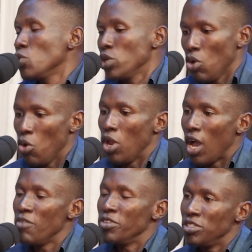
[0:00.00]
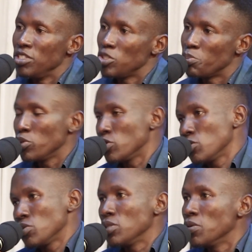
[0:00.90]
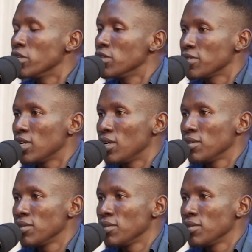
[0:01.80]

We all have a disposure to the word of God.